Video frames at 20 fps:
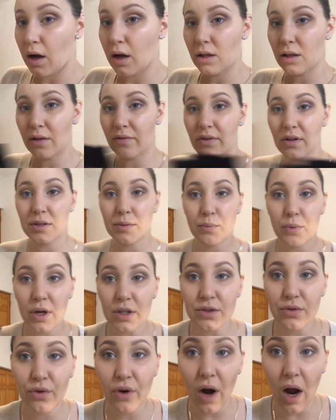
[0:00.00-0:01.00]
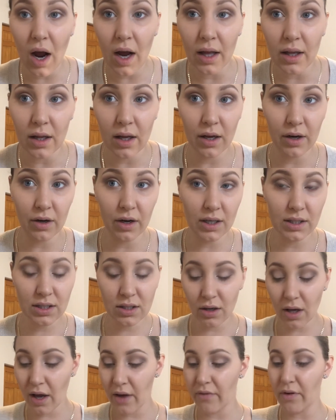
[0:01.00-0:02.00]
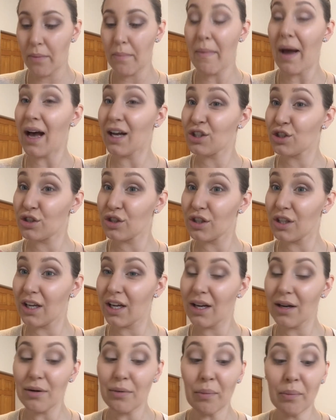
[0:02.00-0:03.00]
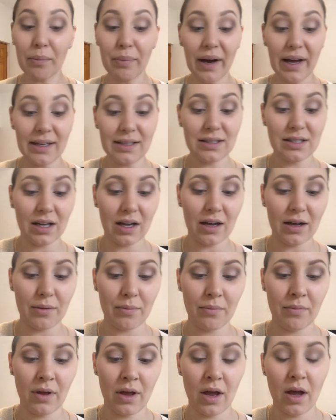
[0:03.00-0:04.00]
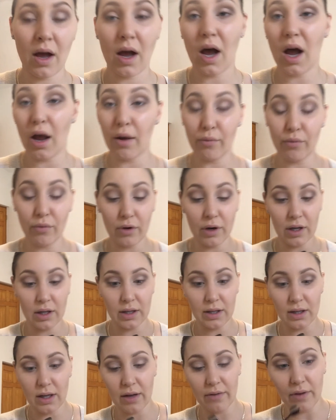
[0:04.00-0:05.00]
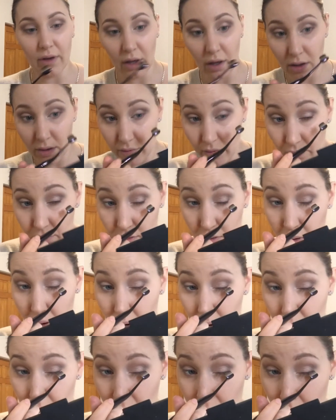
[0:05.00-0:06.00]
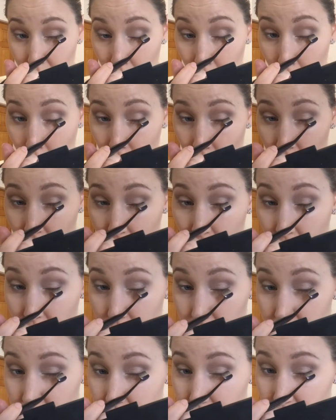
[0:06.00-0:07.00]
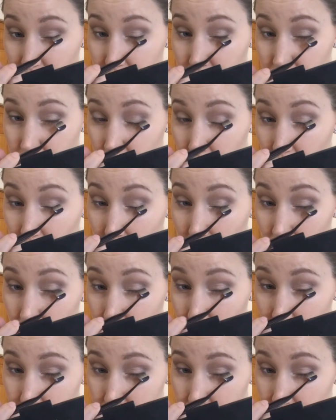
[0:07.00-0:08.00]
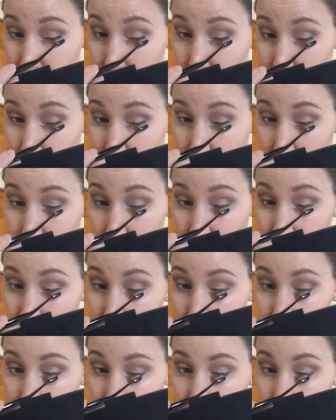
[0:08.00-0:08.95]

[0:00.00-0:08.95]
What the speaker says: I love this brush for eyeliner. I still haven't mastered it, but I'm really loving it for just a smoky, subtle